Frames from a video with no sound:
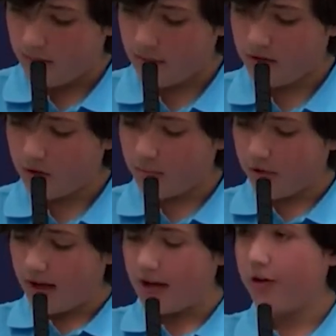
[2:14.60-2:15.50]
Now, members of the
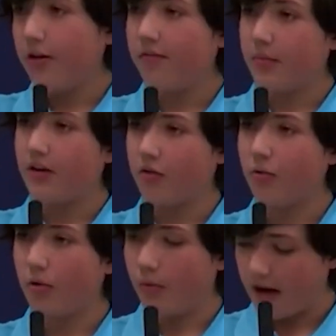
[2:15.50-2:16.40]
board, I know you haven't been to
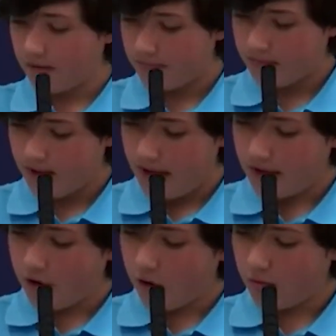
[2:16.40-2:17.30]
school in a while,
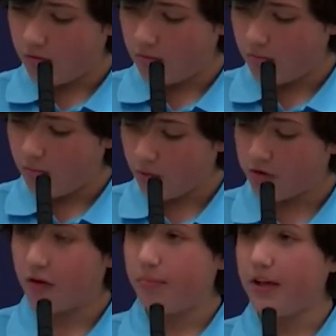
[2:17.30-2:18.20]
and I know
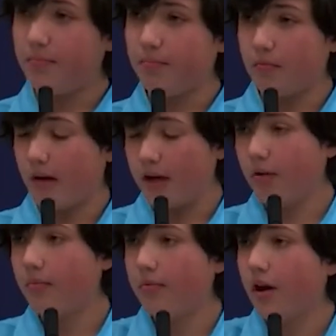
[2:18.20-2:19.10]
most of the people, I
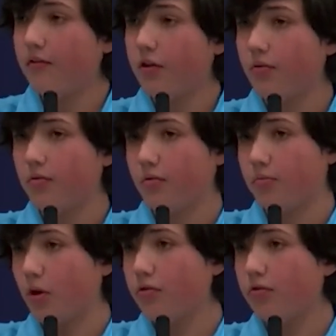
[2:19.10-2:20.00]
know none of you,
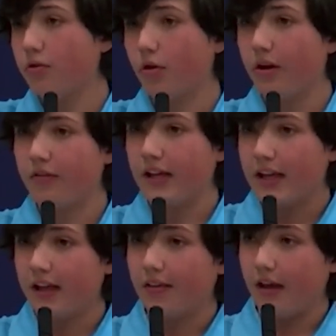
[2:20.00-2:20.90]
or most of you, don't have
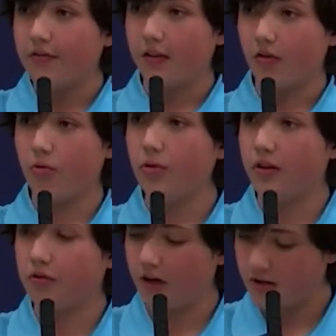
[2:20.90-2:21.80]
any kids left in the school